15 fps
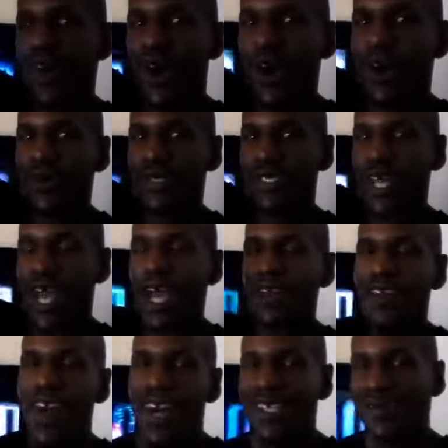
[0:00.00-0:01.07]
tall
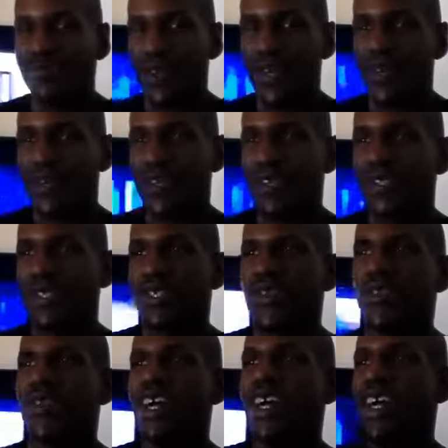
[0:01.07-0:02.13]
skyrise buildings, you
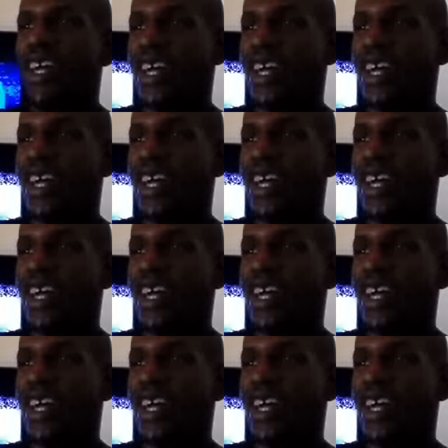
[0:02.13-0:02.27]
know,